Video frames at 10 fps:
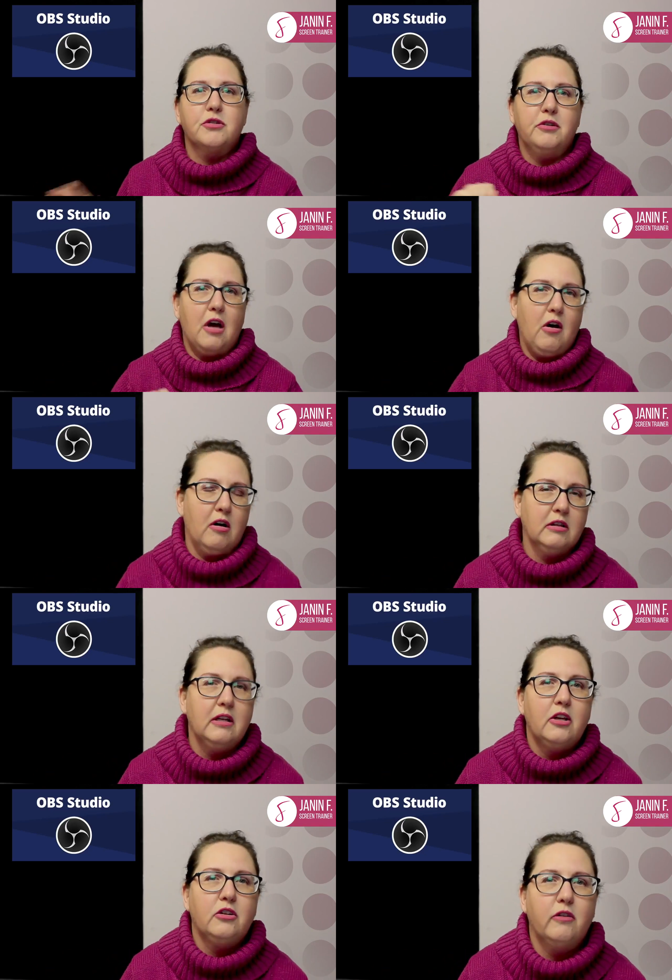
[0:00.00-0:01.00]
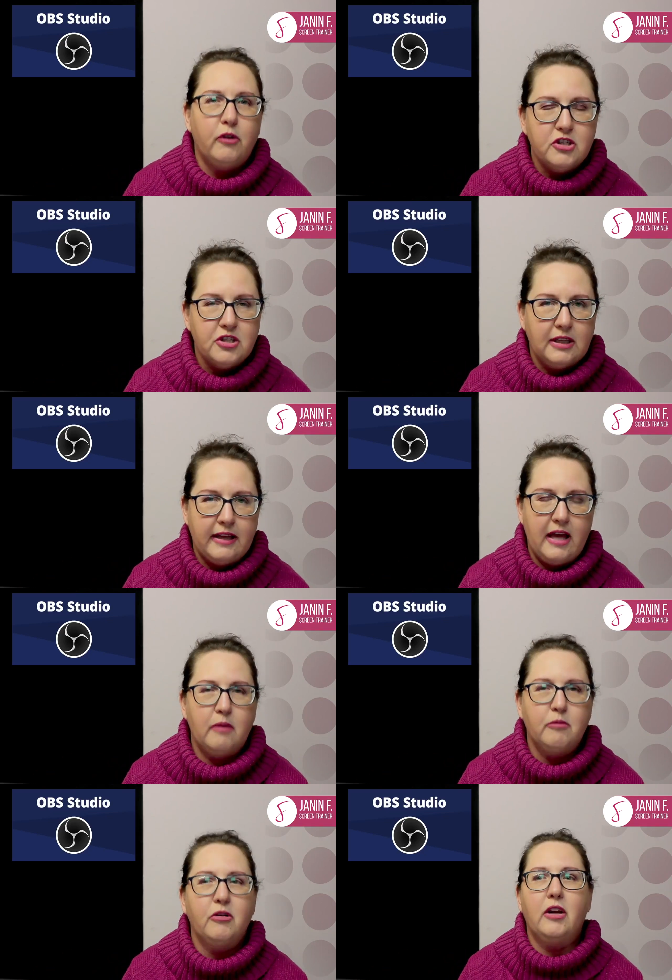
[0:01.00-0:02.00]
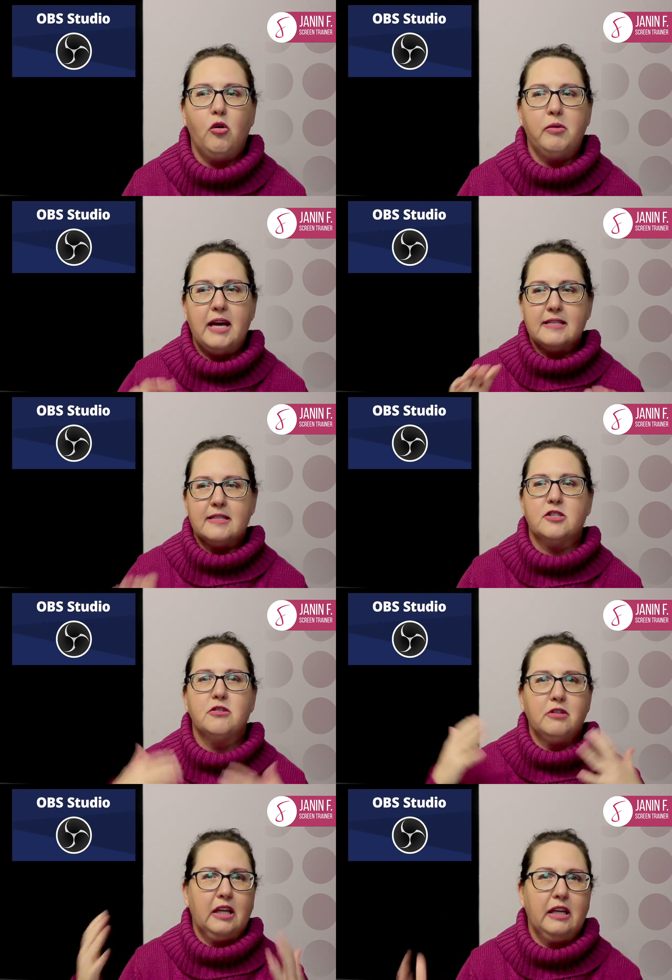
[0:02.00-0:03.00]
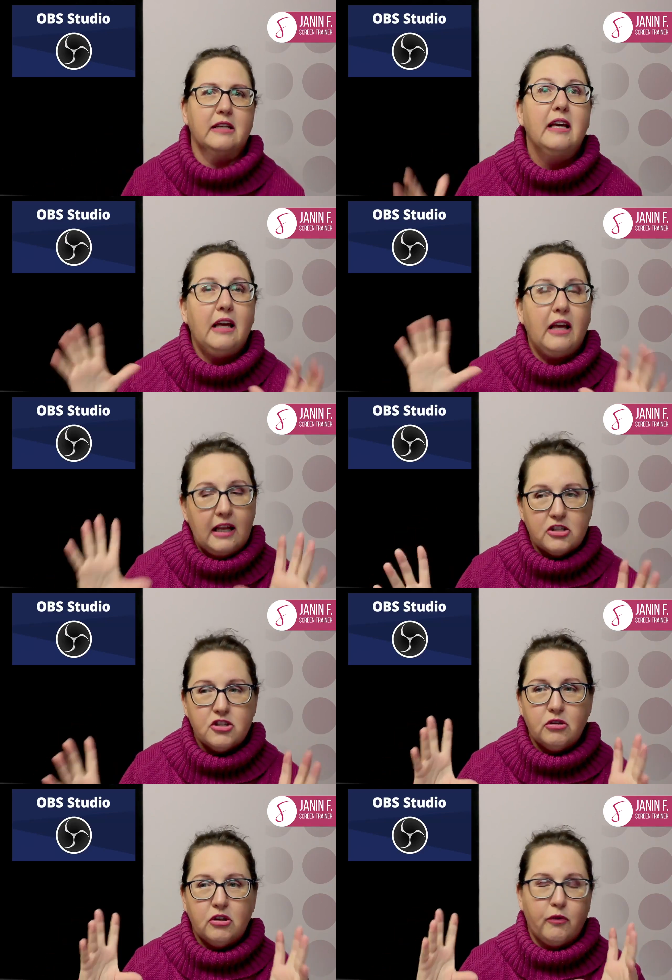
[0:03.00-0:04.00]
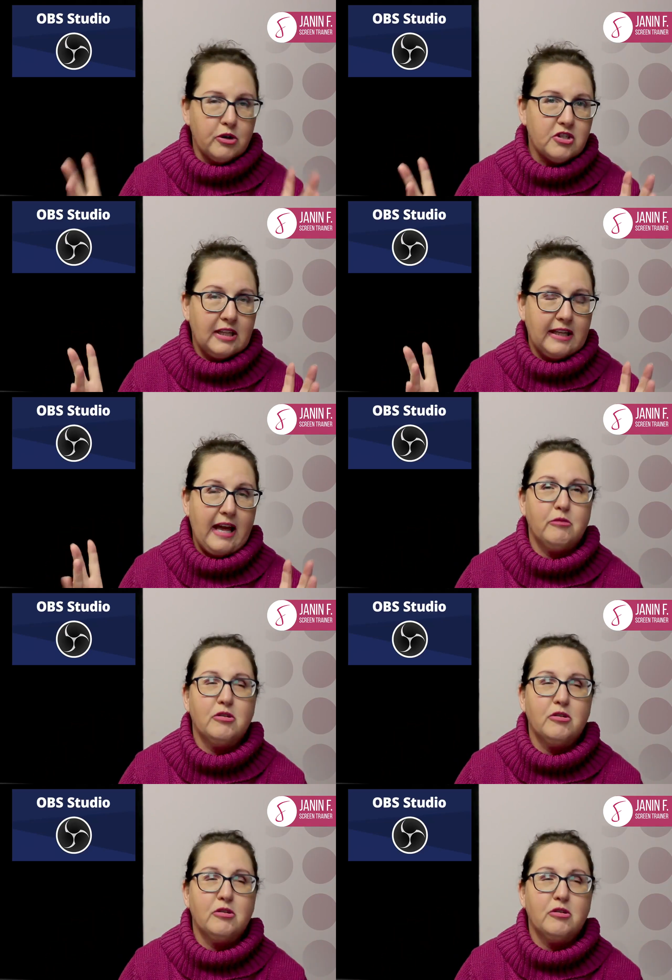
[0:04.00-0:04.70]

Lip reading: on your virtual camera and OBS is turning it into your virtual camera.